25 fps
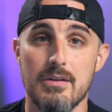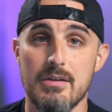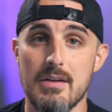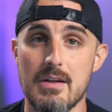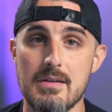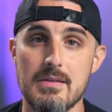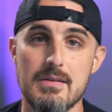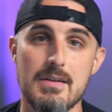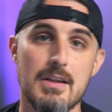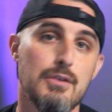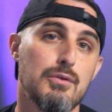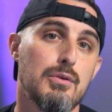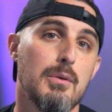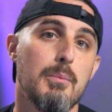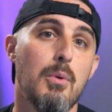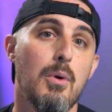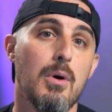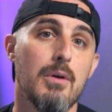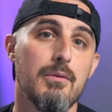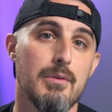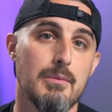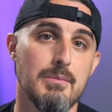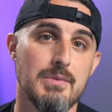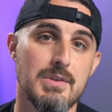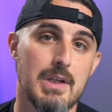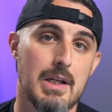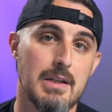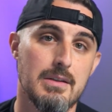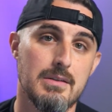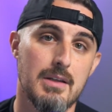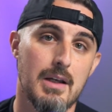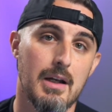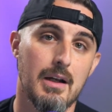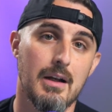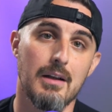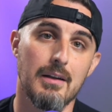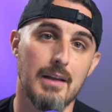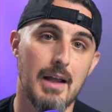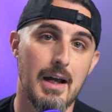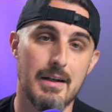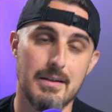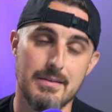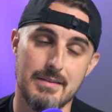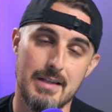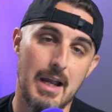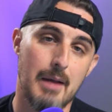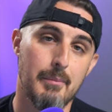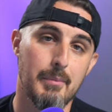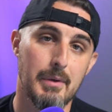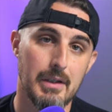Since this report from Sansec, a lot
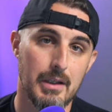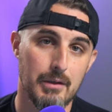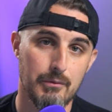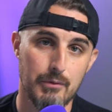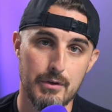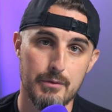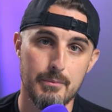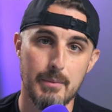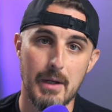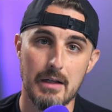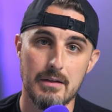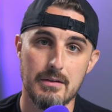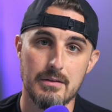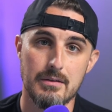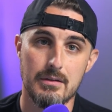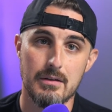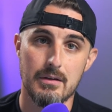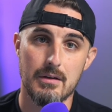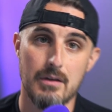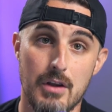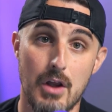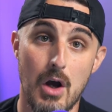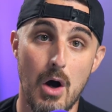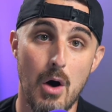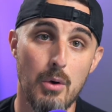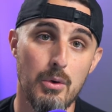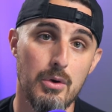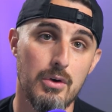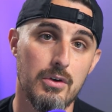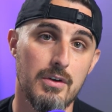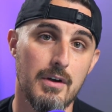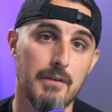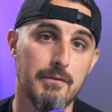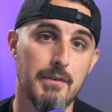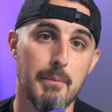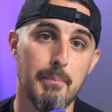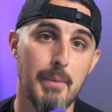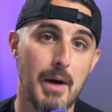has happened in response. The owners of the